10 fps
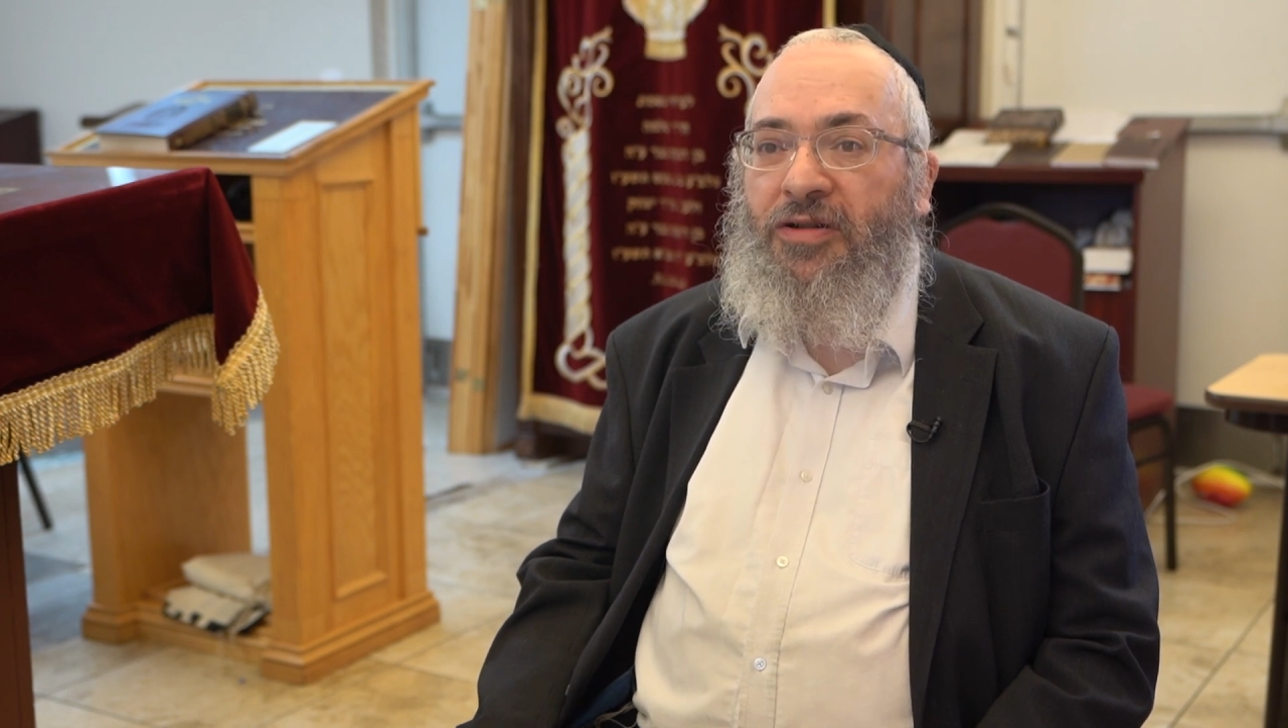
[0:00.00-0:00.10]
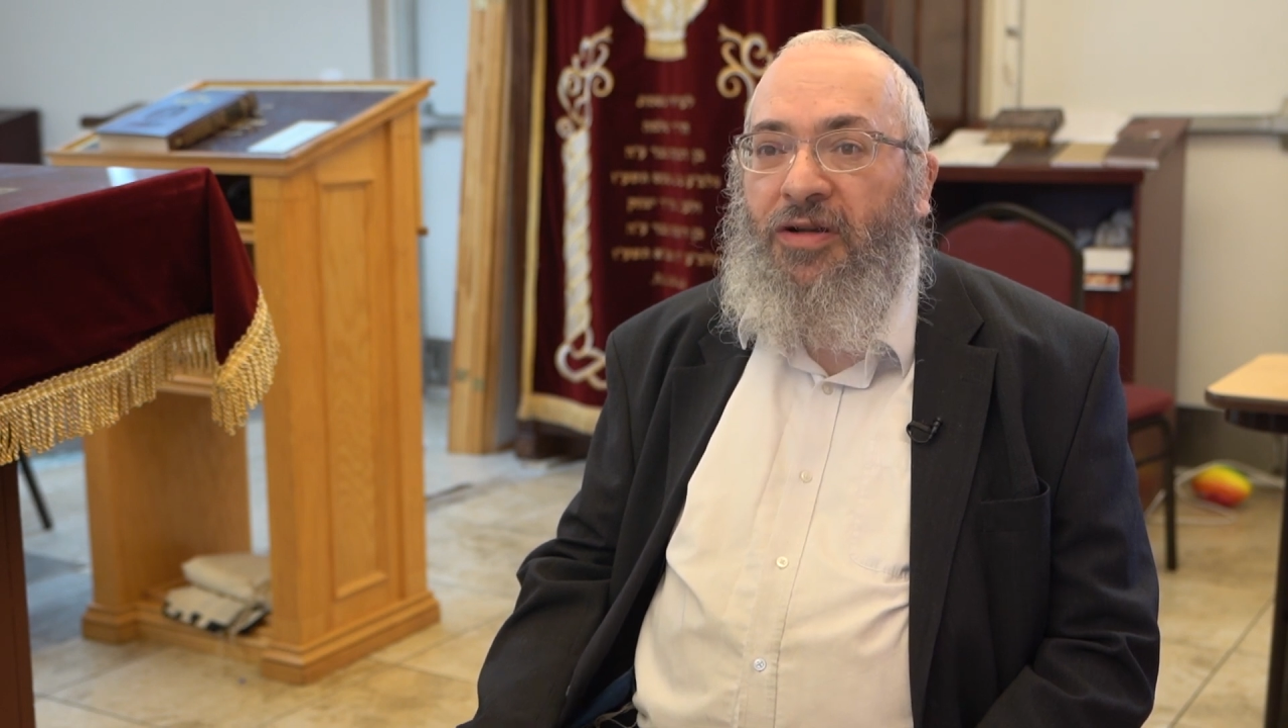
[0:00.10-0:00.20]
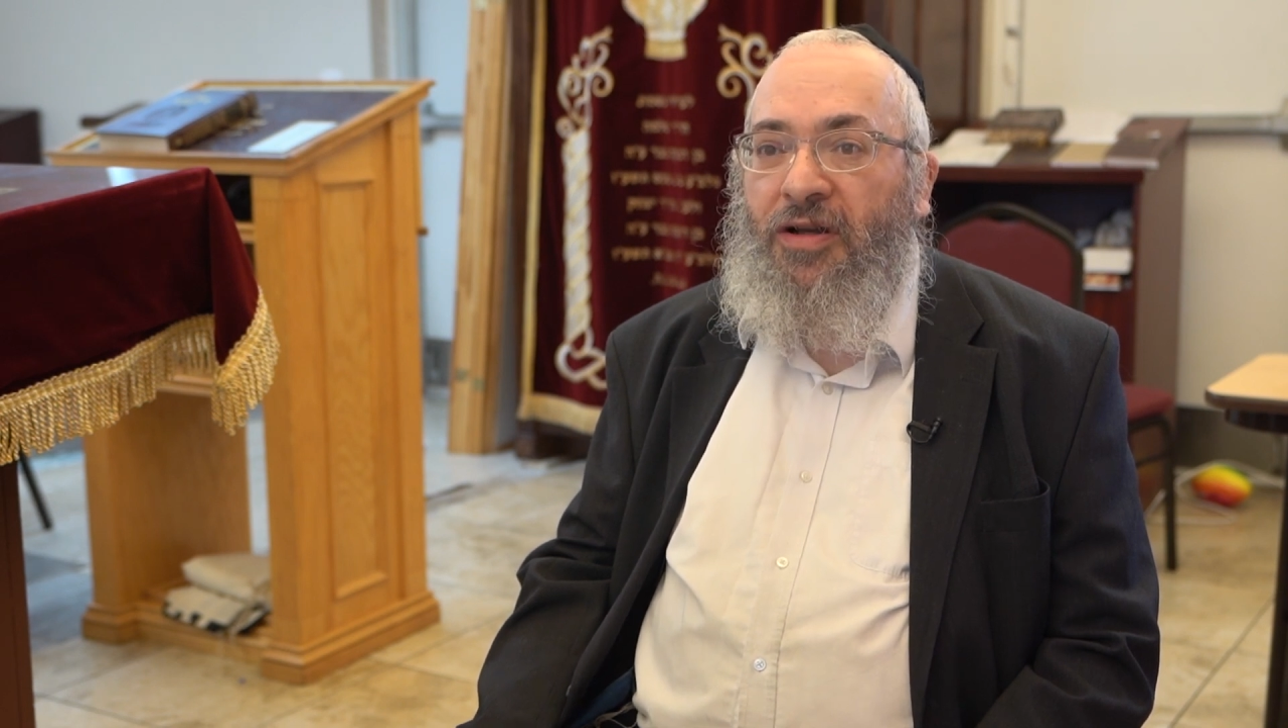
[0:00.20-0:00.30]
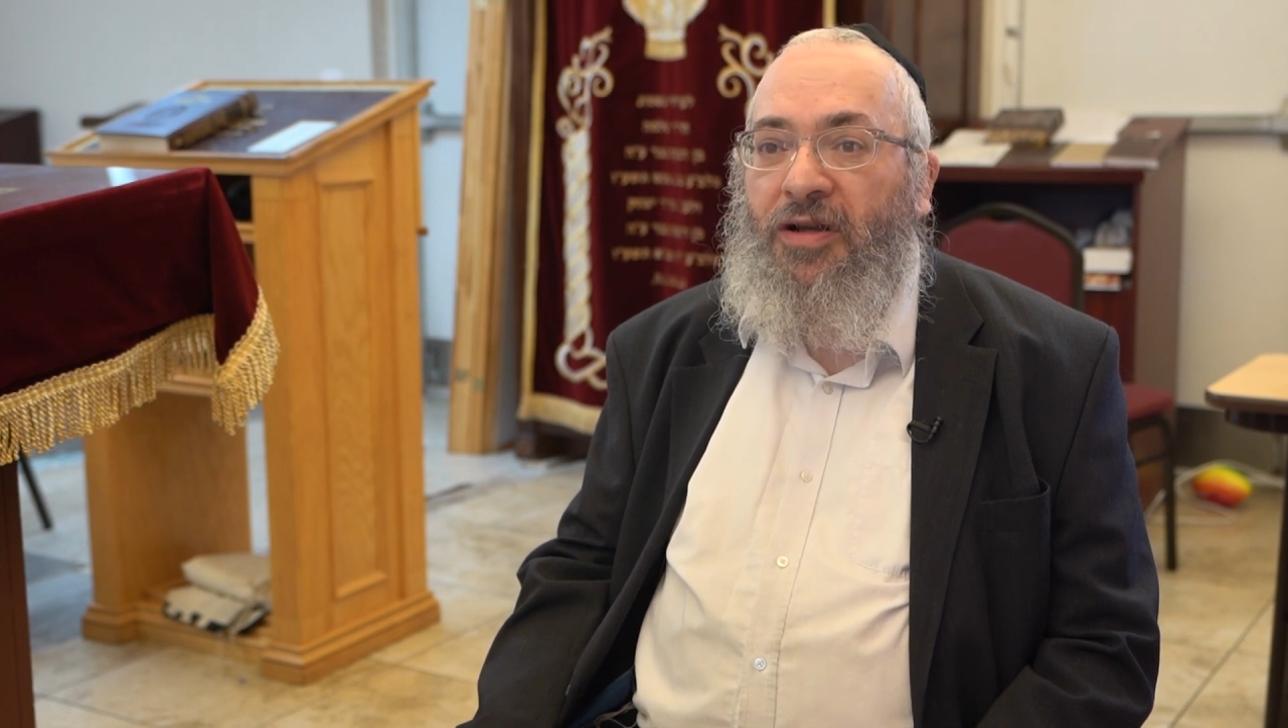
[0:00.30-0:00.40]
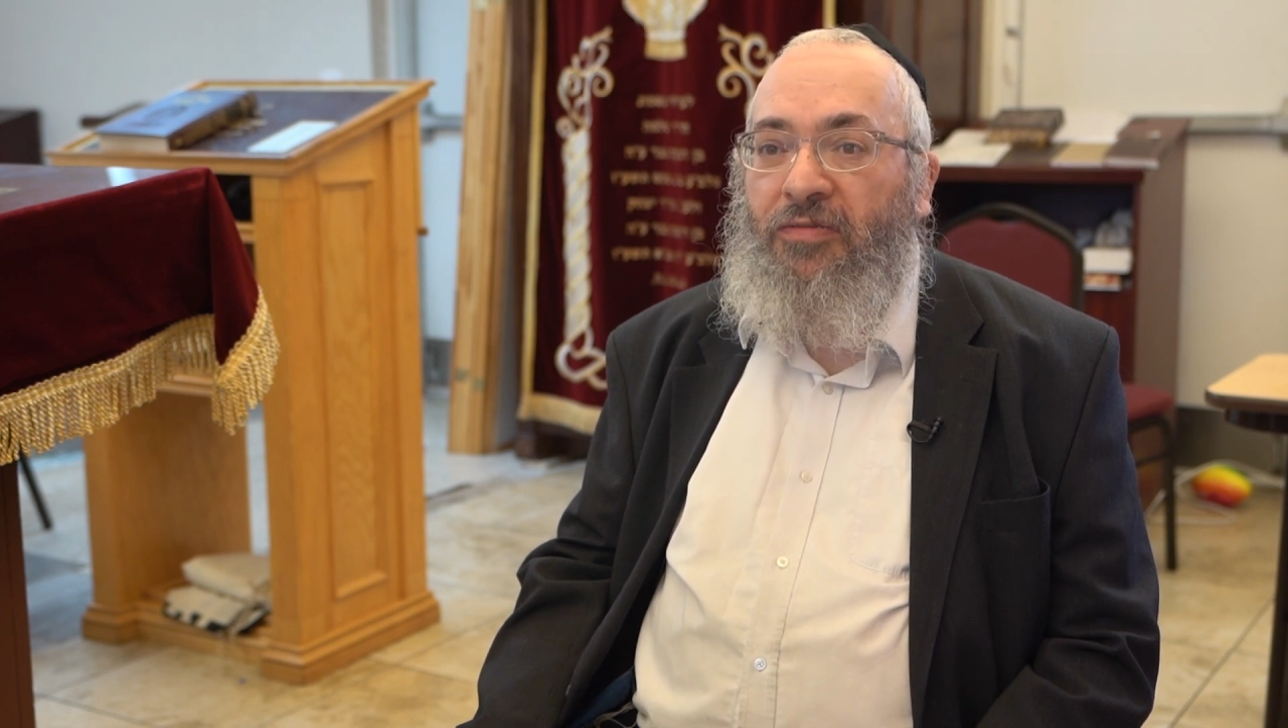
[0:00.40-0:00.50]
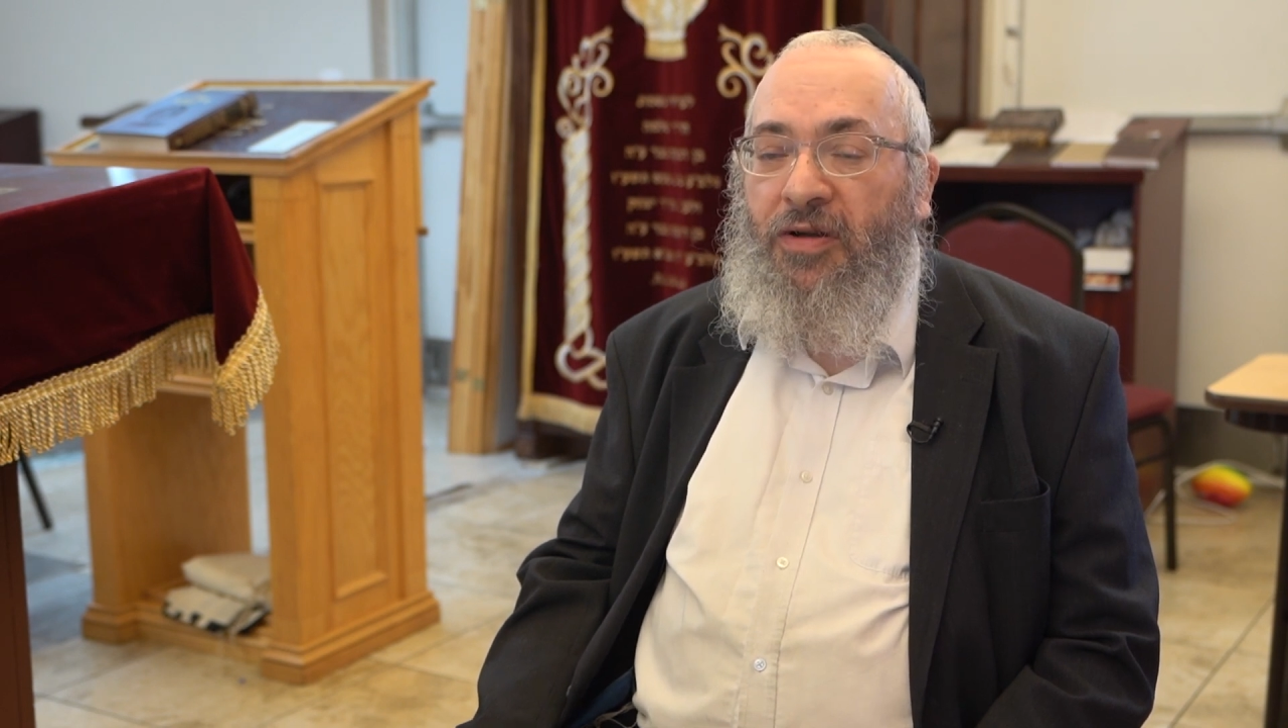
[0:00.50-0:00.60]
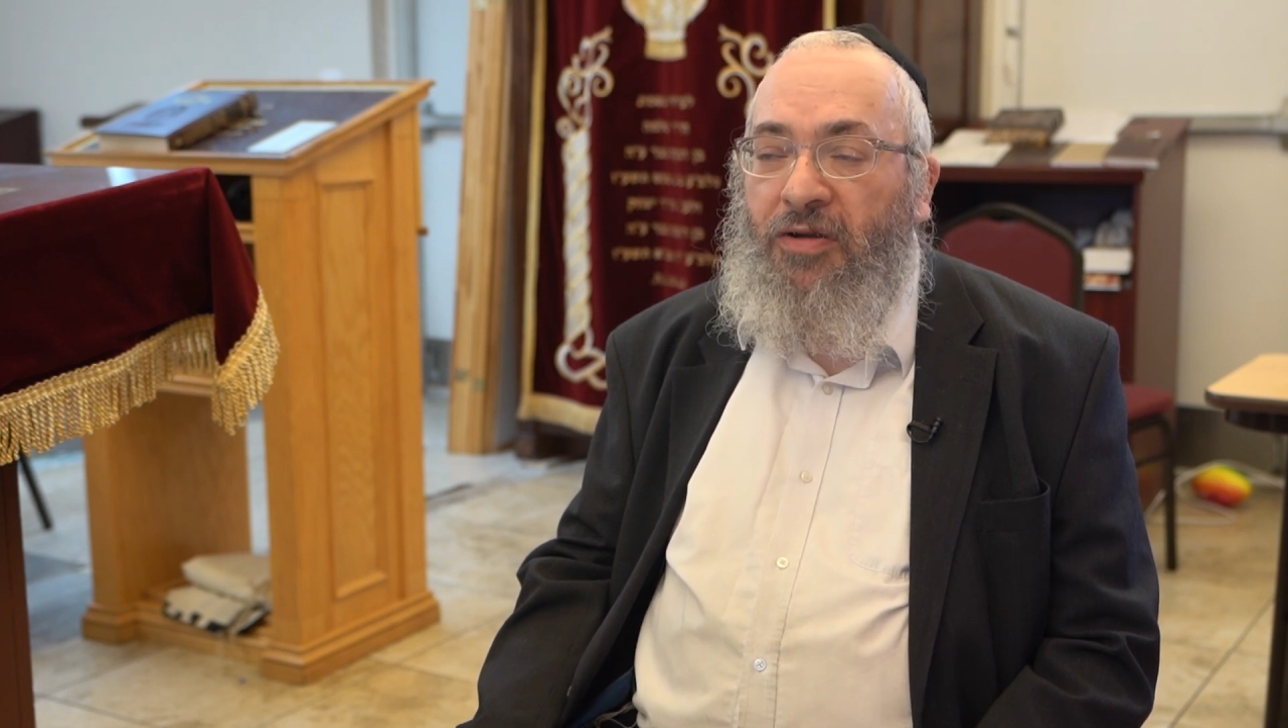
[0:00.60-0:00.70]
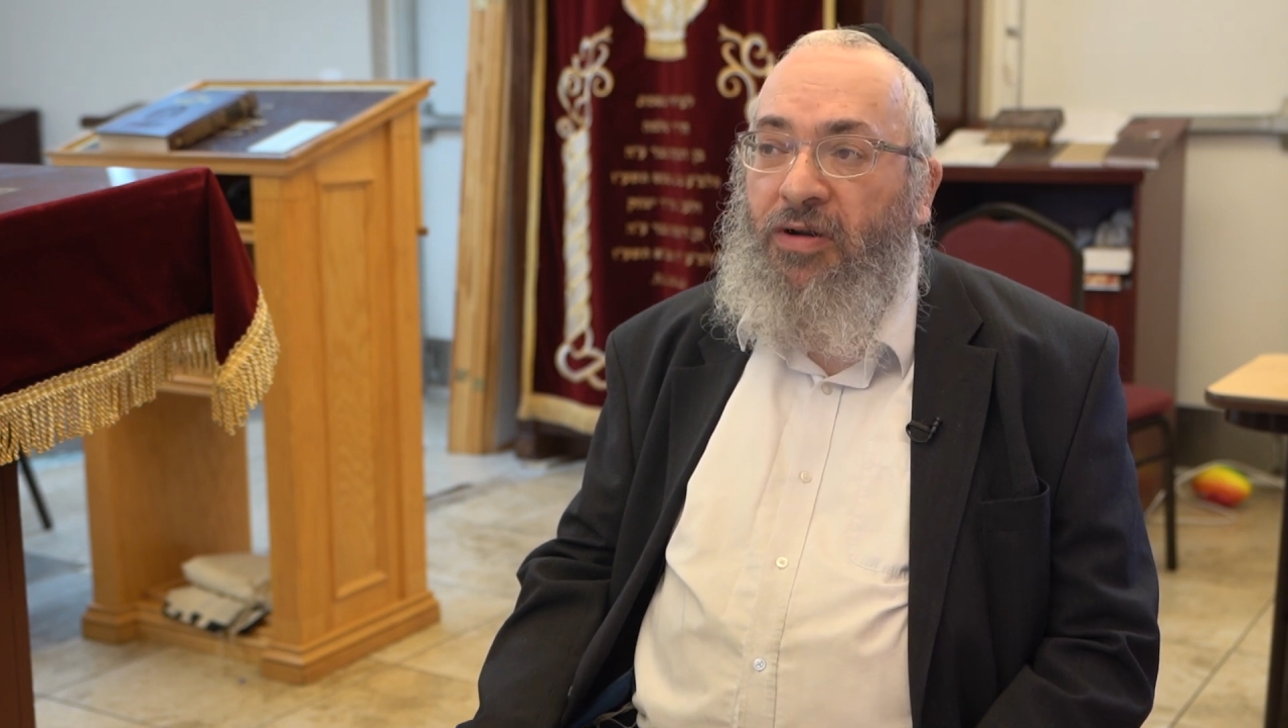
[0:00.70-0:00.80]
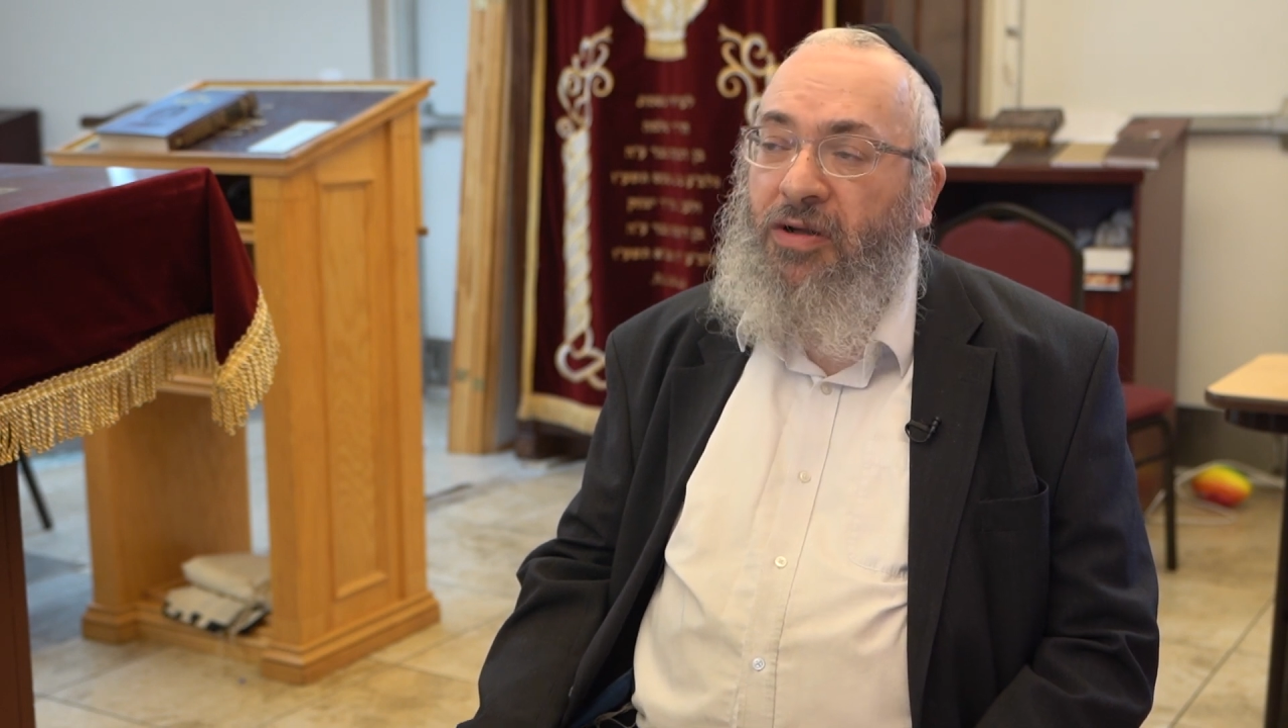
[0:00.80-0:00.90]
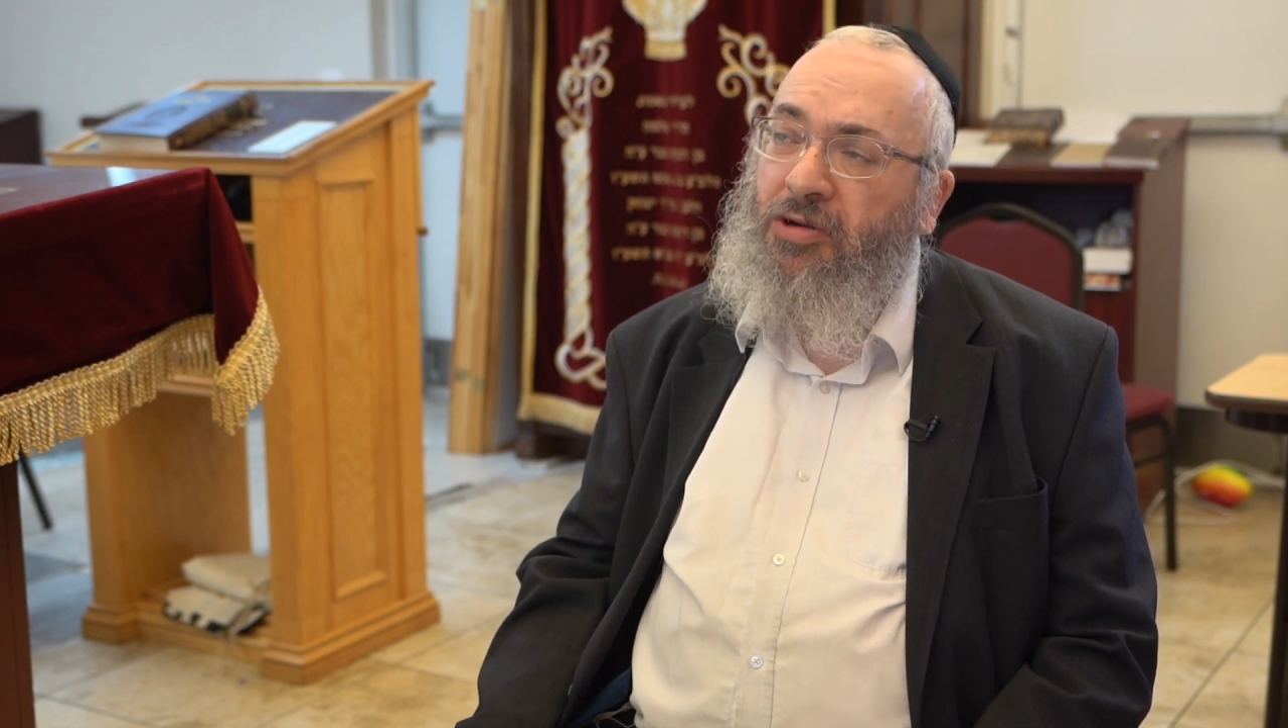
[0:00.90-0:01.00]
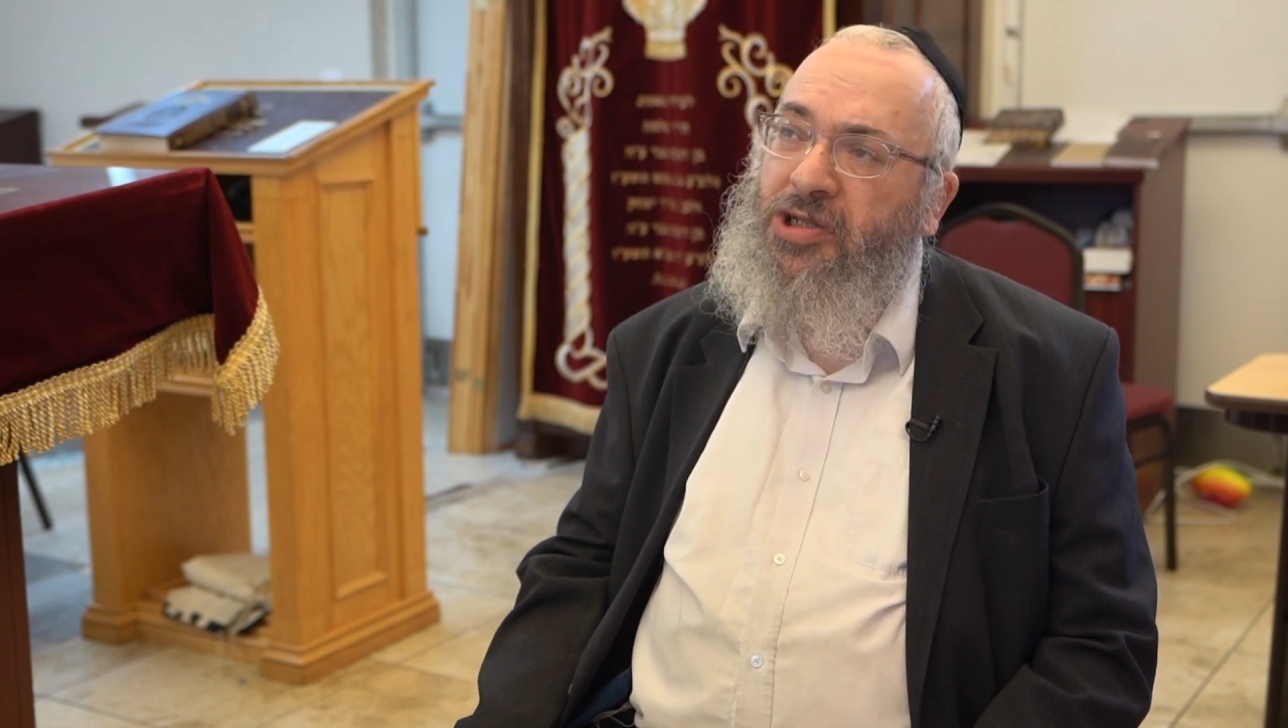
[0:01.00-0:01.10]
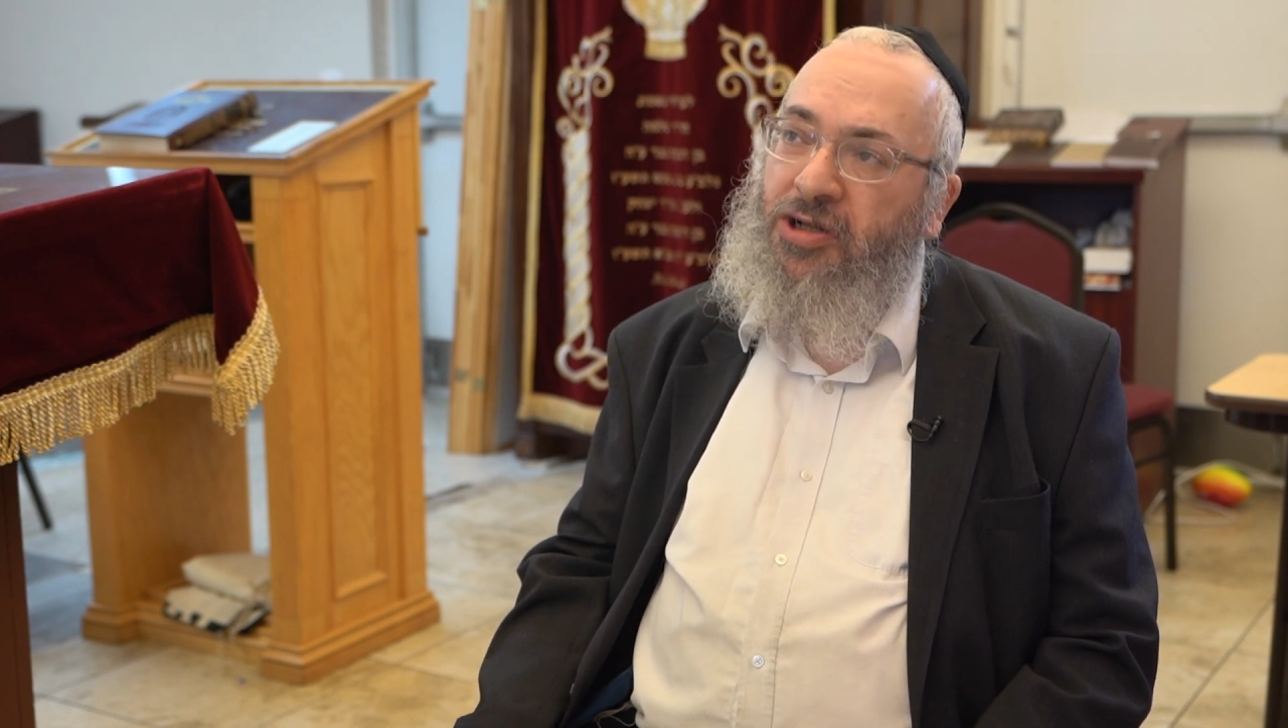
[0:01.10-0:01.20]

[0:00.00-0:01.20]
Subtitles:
there was